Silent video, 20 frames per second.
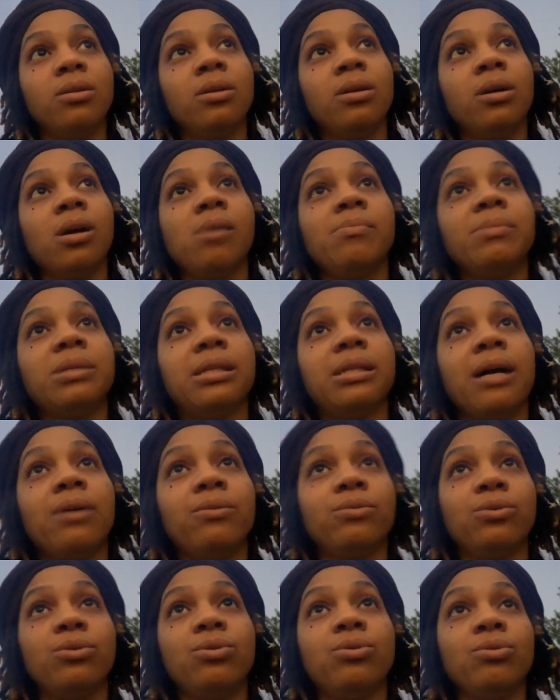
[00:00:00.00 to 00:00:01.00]
comes
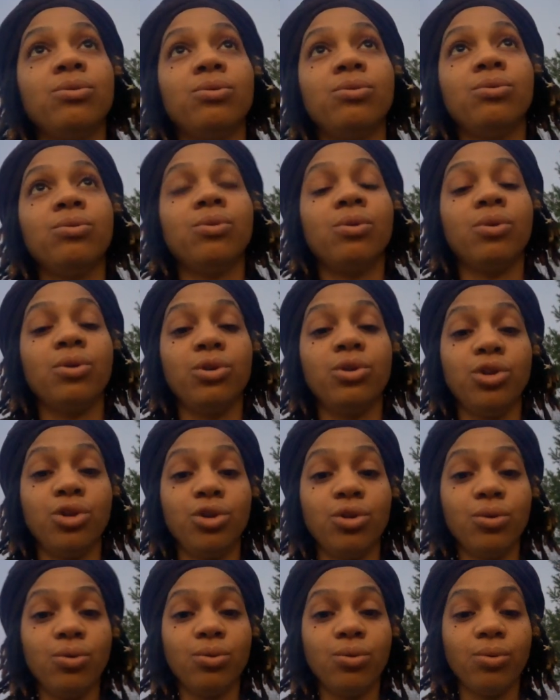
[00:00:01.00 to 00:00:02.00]
down to
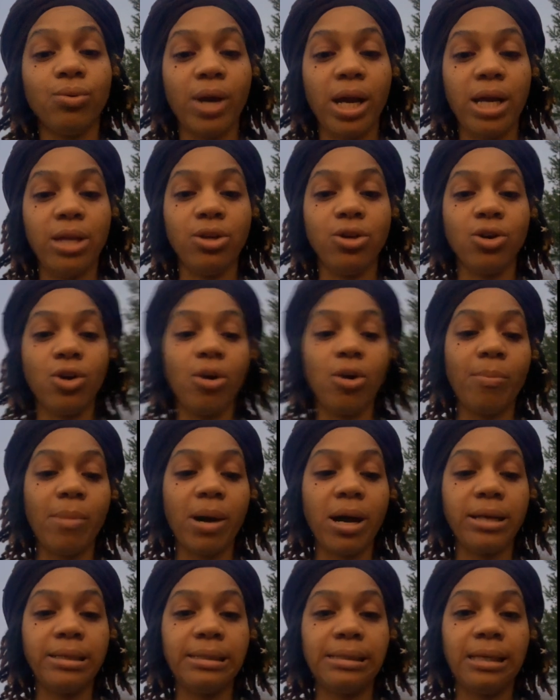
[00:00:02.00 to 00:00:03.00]
you and your
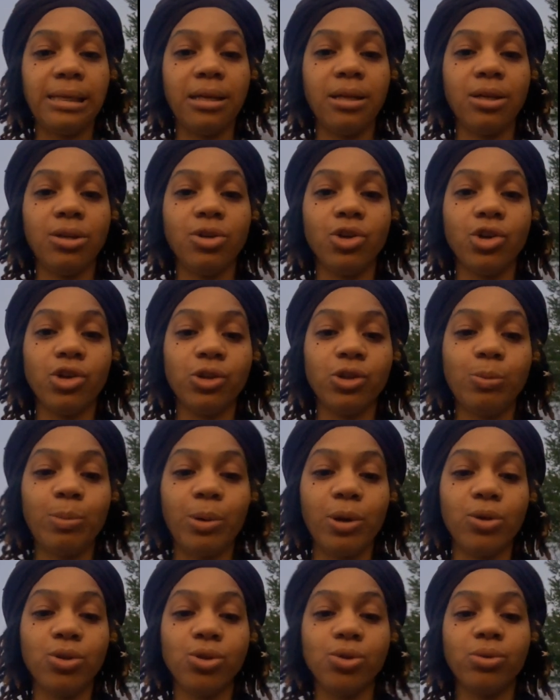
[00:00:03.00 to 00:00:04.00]
mind state and your
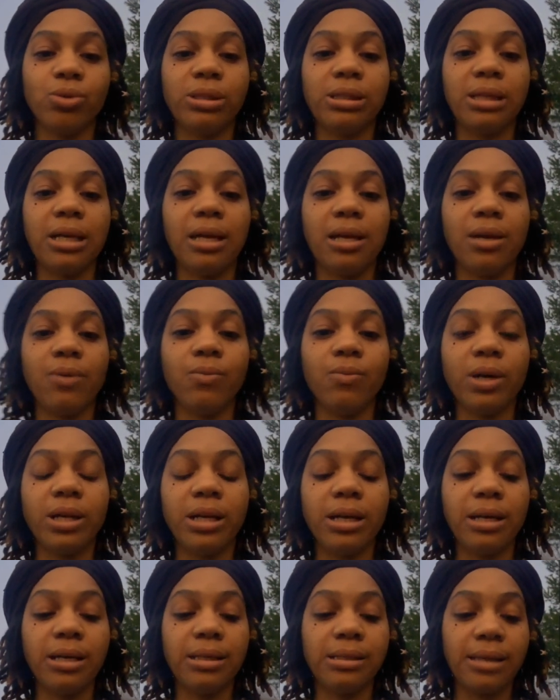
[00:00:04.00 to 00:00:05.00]
spiritual state and what
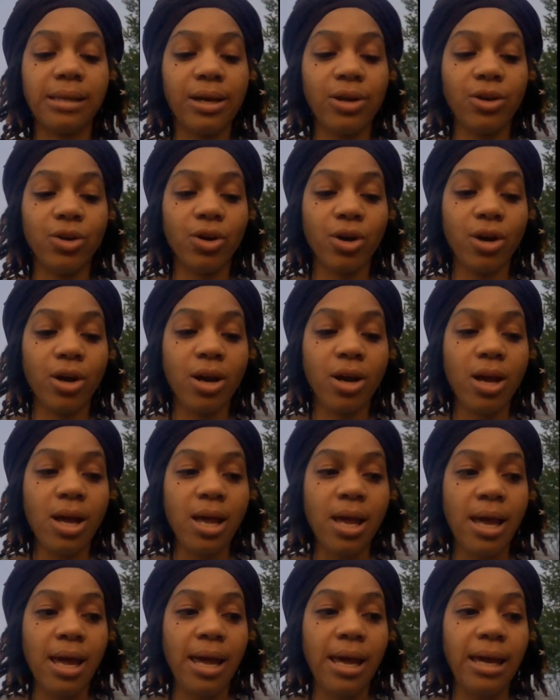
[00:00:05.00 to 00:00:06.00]
it is that you're
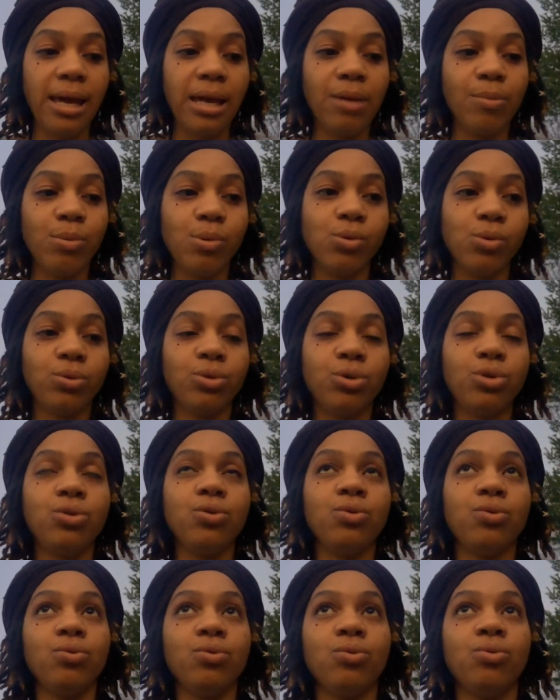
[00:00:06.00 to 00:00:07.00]
able
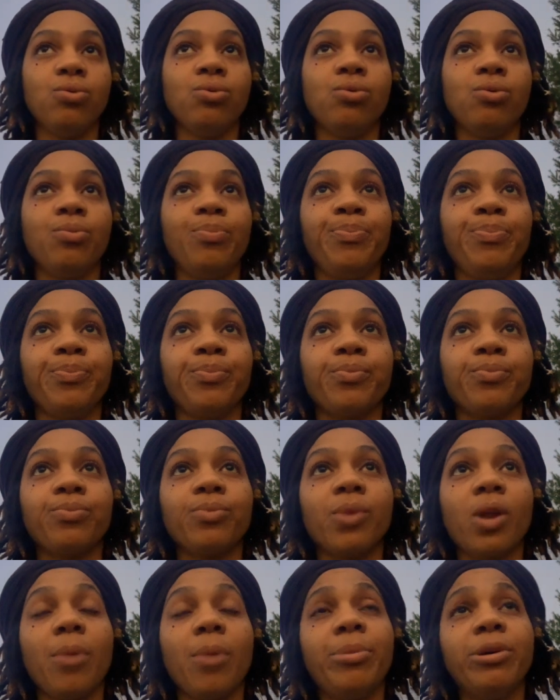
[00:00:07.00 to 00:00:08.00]
to
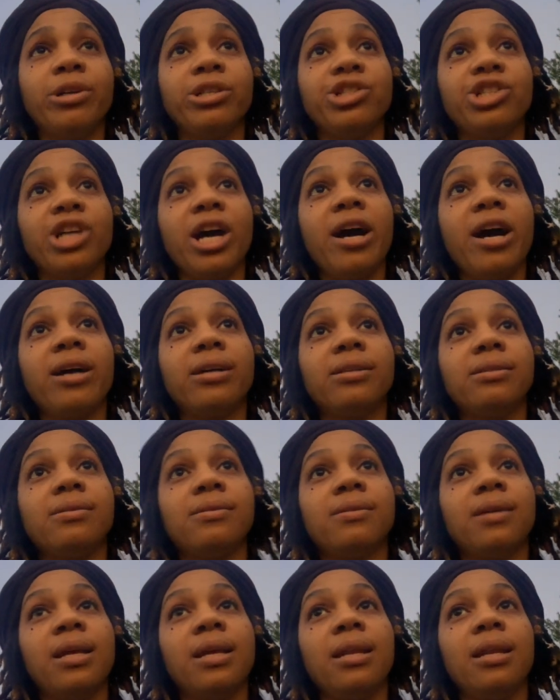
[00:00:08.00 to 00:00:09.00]
project.
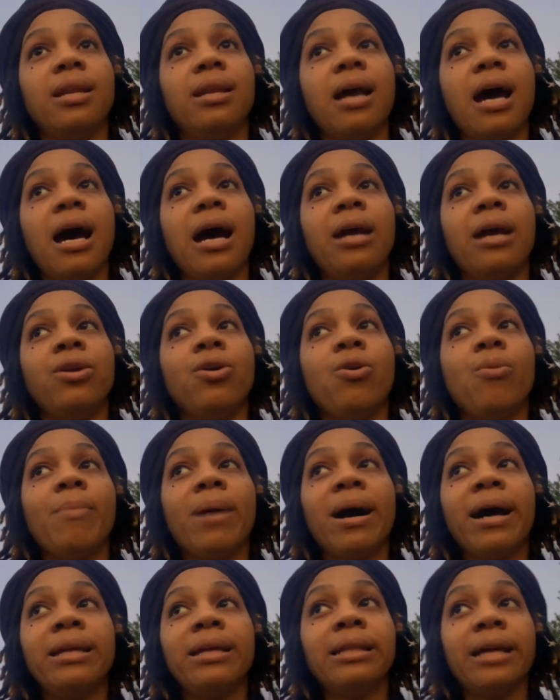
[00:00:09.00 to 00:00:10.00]
And I know
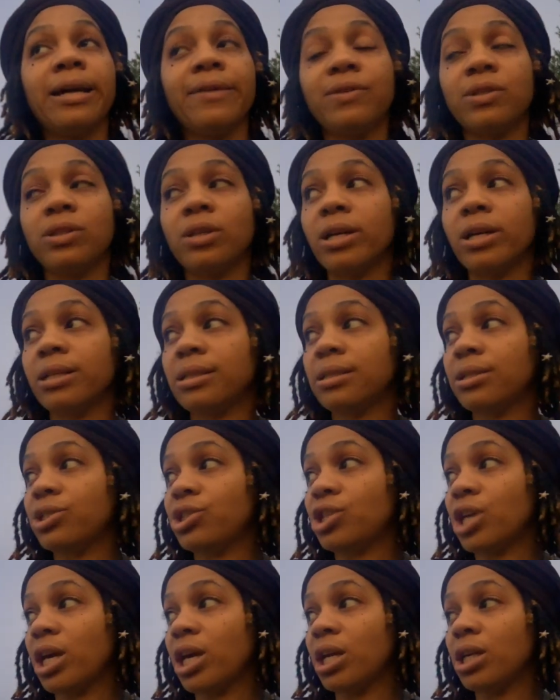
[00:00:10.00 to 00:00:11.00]
my life started to
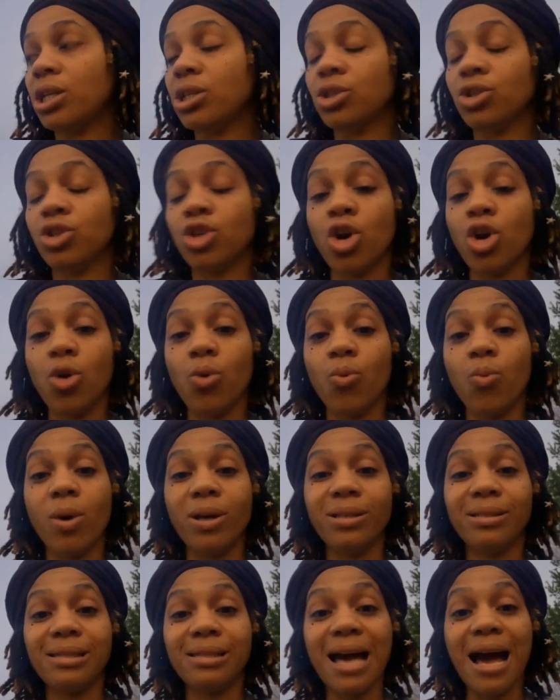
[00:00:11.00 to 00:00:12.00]
change
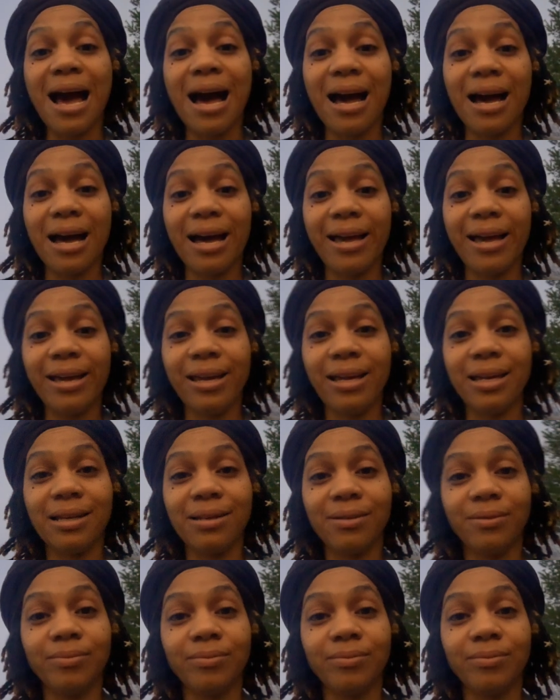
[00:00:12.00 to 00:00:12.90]
once I